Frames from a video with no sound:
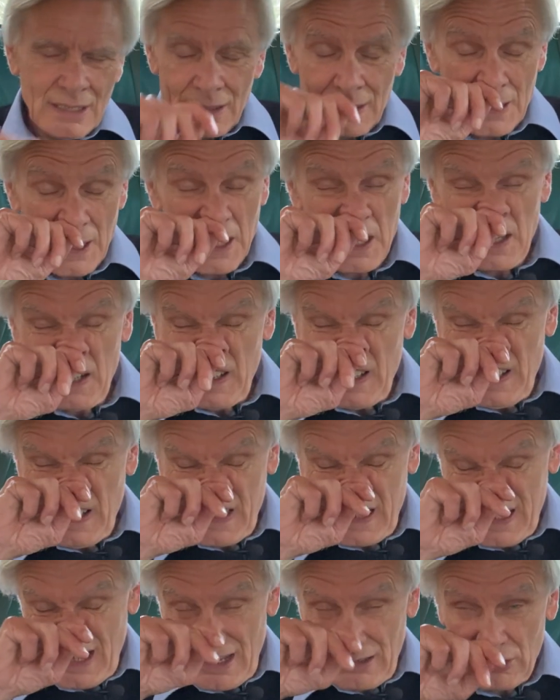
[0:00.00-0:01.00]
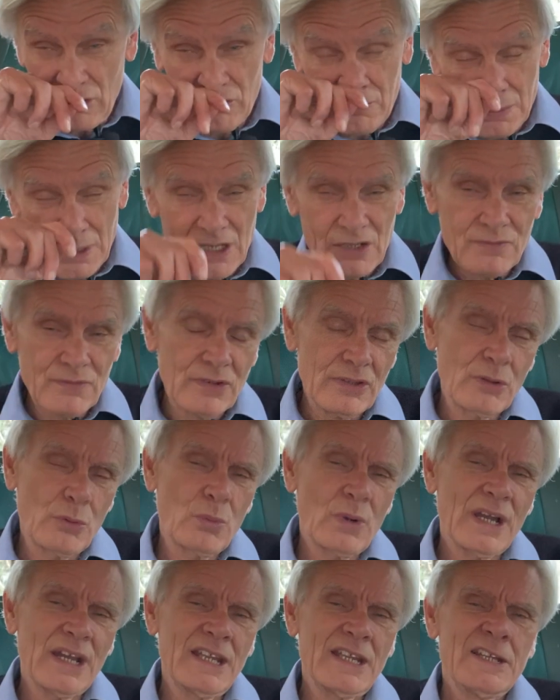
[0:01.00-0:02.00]
Now I can only speak for the
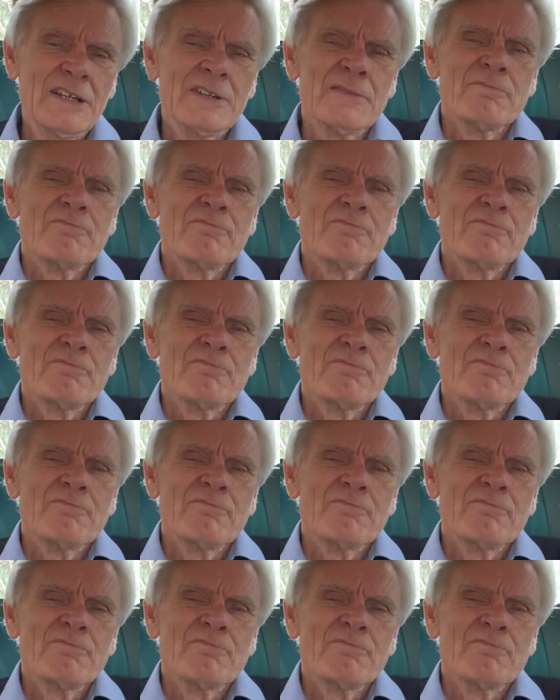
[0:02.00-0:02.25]
way